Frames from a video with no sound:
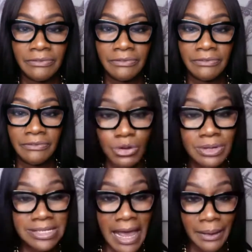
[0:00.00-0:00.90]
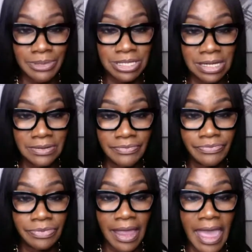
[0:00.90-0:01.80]
a father who is absent,
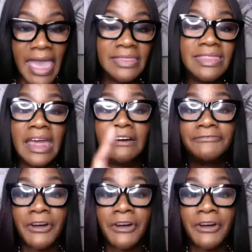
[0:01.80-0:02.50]
and then a